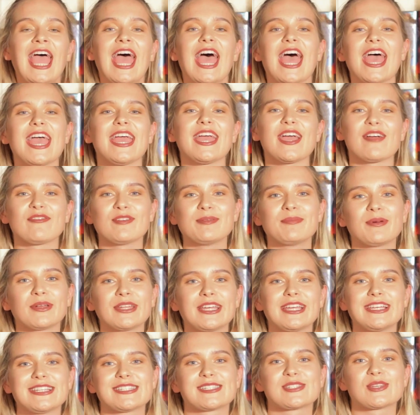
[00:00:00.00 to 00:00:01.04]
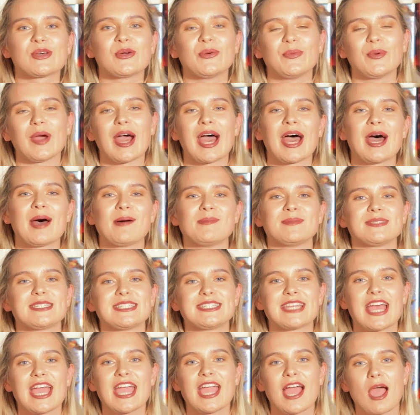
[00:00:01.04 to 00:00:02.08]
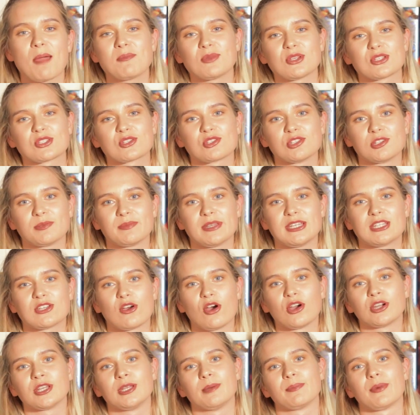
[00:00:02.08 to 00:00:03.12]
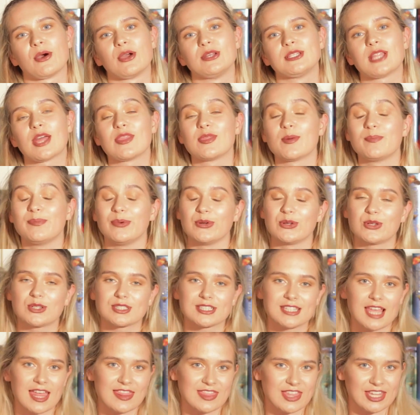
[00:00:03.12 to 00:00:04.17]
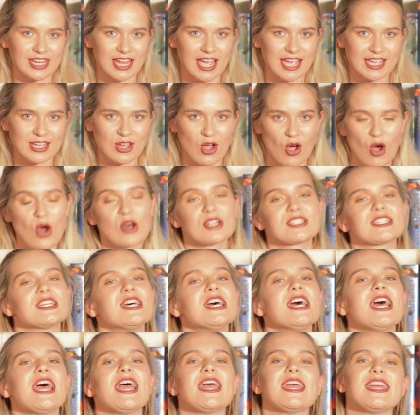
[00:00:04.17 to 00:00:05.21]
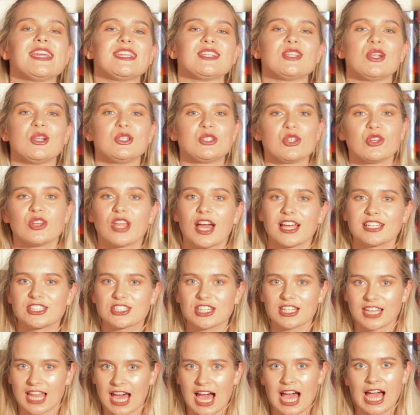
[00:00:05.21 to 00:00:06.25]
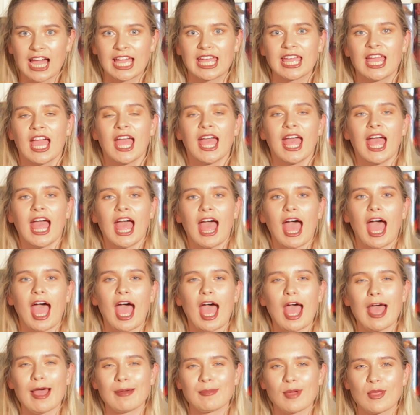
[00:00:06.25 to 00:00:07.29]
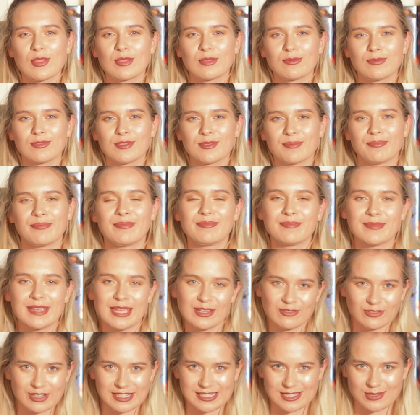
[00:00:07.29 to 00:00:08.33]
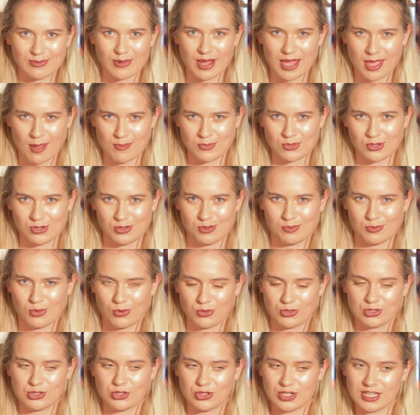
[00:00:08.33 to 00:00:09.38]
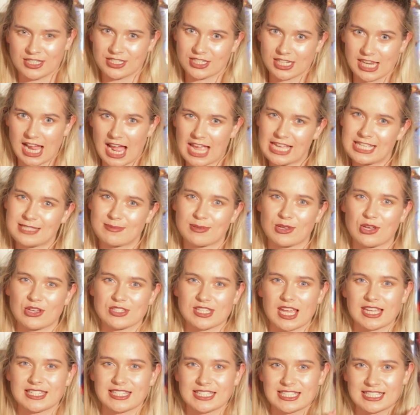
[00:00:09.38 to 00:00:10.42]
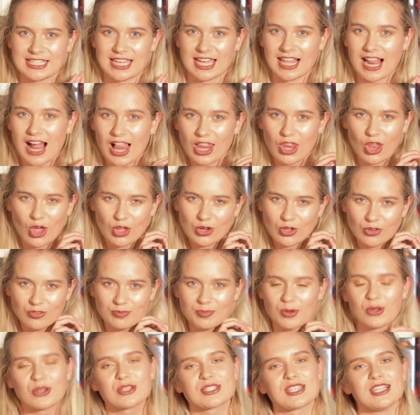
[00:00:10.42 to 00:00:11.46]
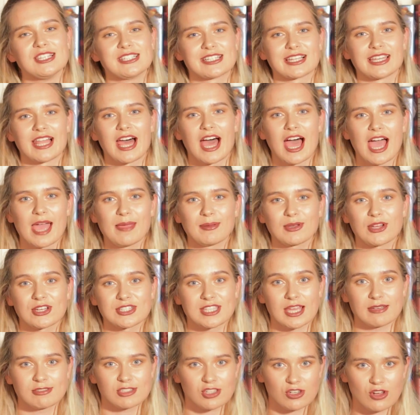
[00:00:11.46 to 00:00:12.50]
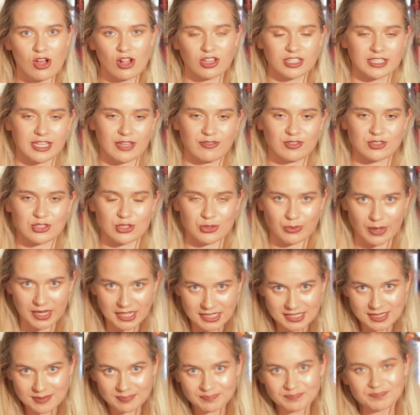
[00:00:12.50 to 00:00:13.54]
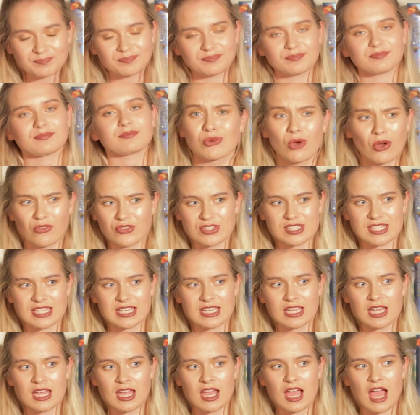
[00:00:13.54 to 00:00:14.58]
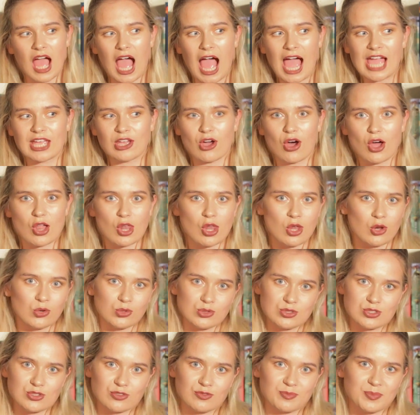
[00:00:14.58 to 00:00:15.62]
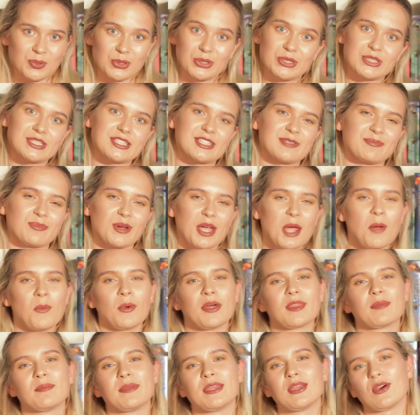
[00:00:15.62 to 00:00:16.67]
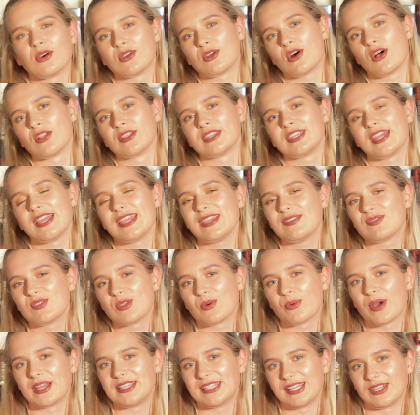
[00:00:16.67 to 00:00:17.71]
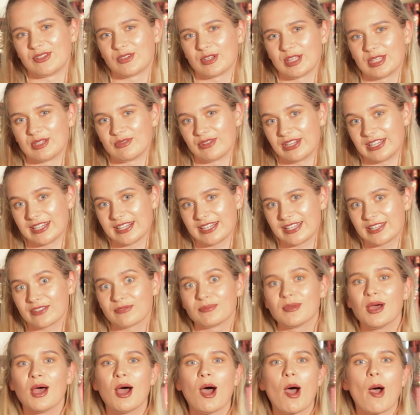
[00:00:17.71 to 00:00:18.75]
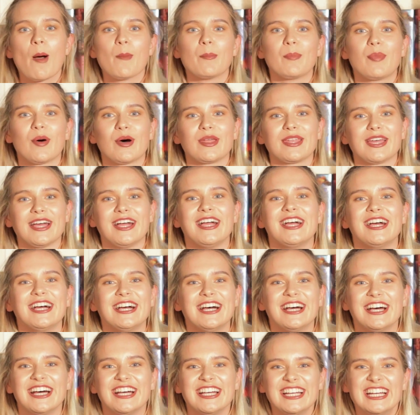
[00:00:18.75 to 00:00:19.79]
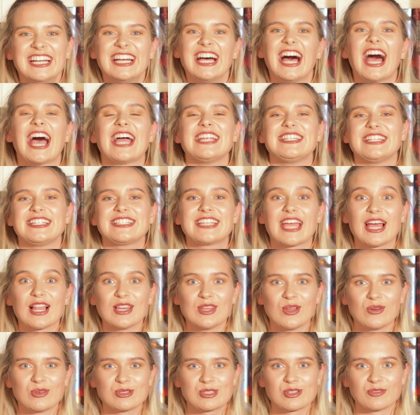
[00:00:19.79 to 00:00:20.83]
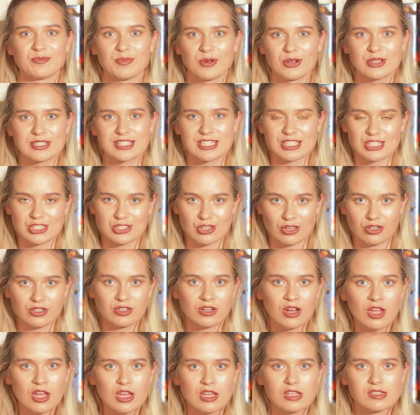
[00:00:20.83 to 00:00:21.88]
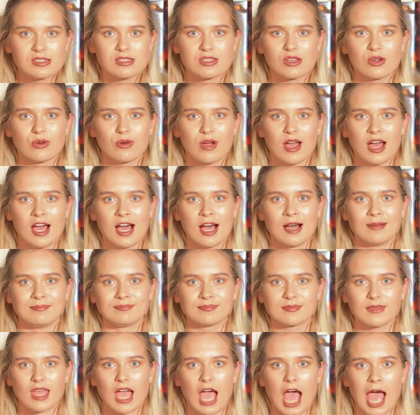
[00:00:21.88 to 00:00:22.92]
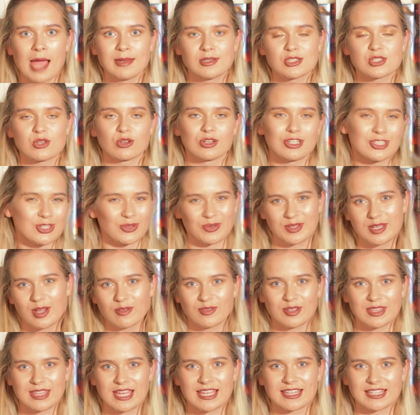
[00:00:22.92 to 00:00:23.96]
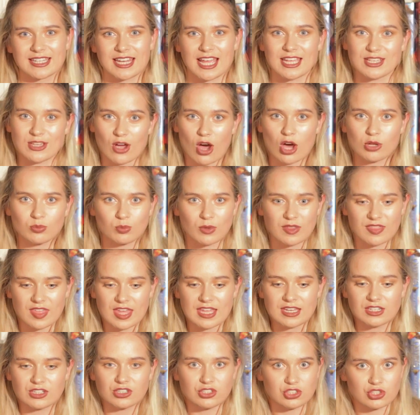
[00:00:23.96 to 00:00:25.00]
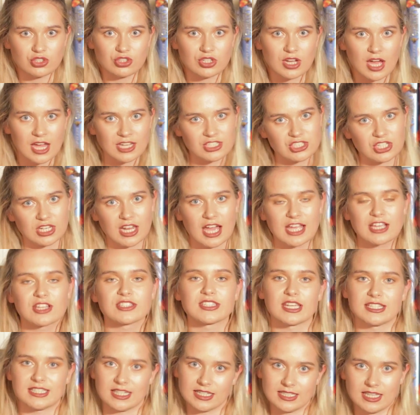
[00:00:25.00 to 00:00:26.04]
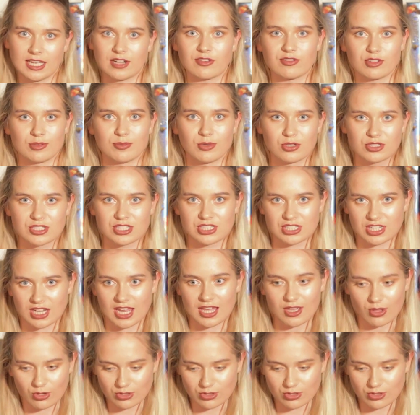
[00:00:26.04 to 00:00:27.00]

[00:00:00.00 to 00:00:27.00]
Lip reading: Hey everybody, so today I'm just going to be talking about the books that I got in June and July. The main reason why I'm doing both June and July is because I didn't get a lot of books in July because I was on holiday for 2 weeks. So obviously I got loads of books to bring with me on holiday, even though I didn't really read any of them. But I did get loads of books in June, so I'm just going to show you everything that I got within June and July because I did get a few books in July